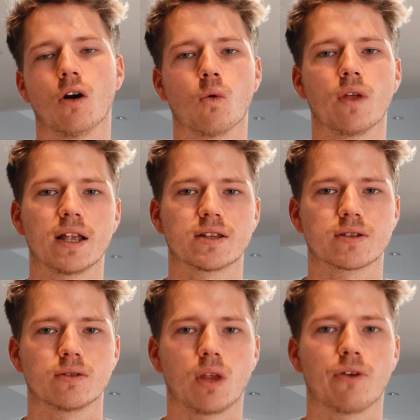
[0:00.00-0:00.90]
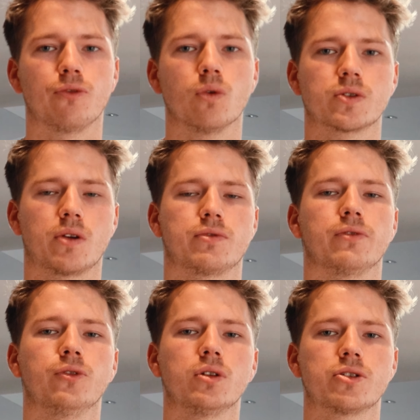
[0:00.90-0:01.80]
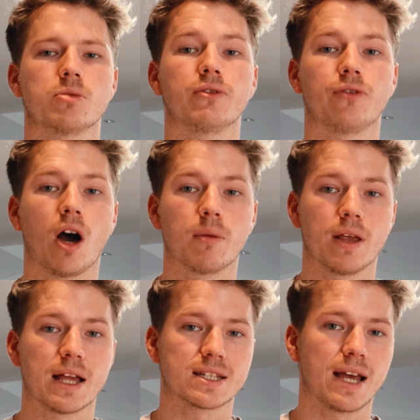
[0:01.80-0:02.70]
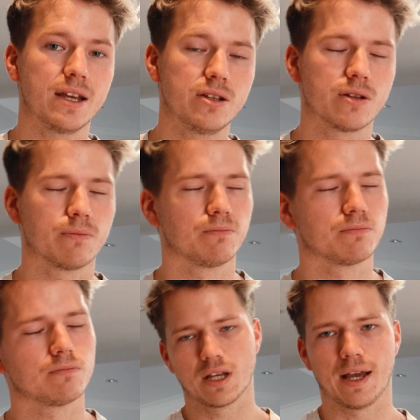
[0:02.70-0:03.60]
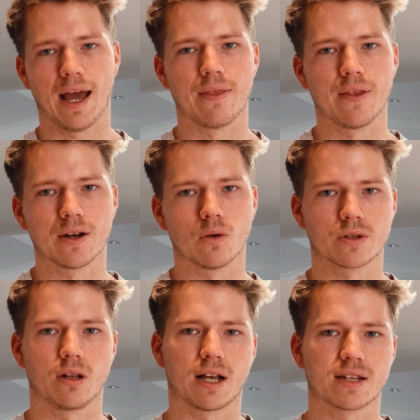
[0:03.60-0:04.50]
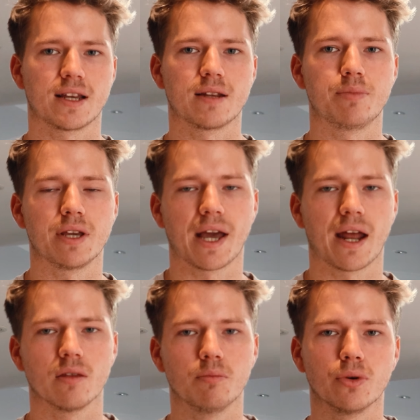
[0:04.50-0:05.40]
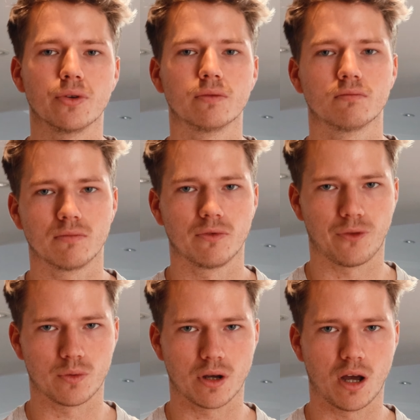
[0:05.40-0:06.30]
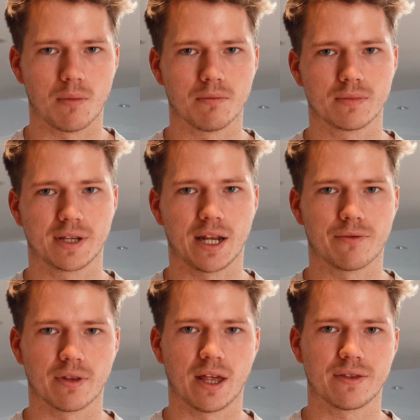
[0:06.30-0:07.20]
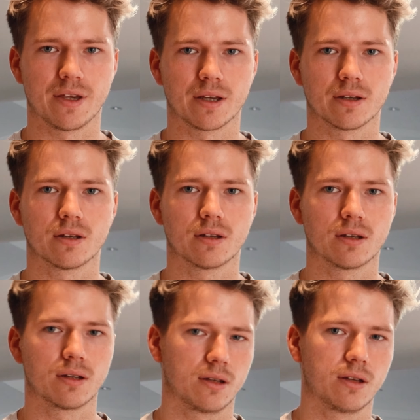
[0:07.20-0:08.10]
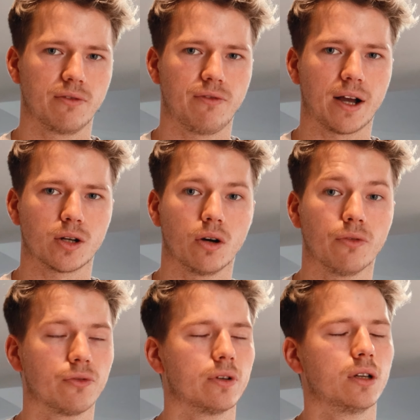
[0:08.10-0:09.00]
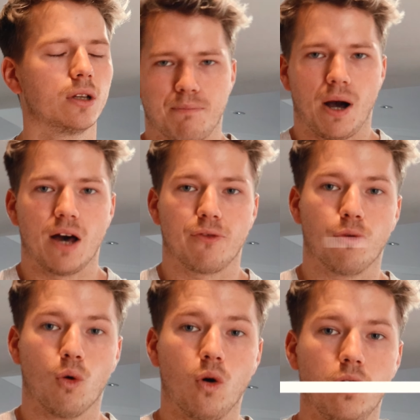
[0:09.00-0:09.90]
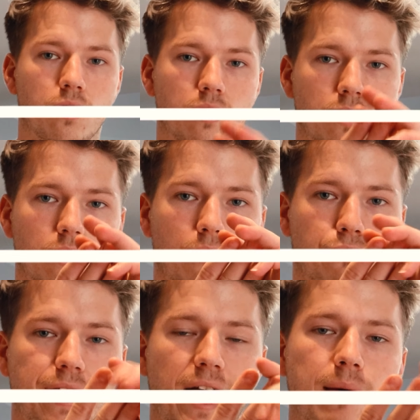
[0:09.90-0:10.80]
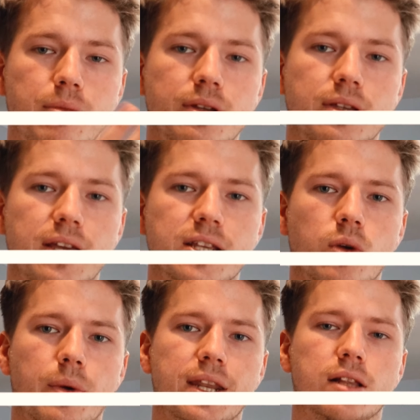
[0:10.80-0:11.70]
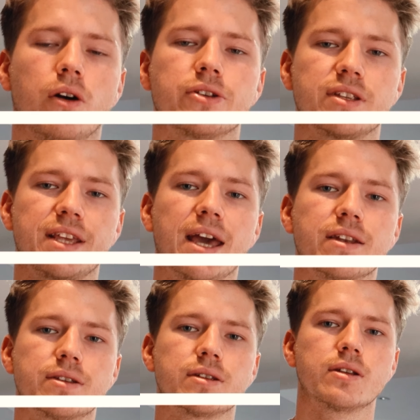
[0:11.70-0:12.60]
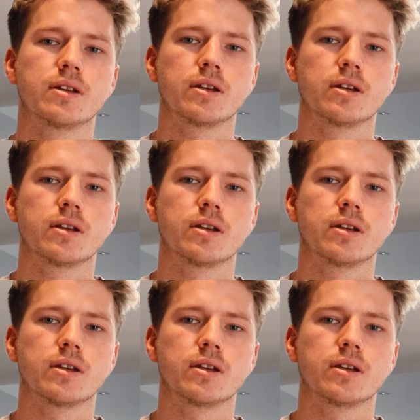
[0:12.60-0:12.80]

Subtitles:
all that force going through the foot should be fine by that stage. And then also, like I said, being out of the boot full time, getting rid of that thing, fuck it off. Part 4 of rehab is where we're getting close to the end.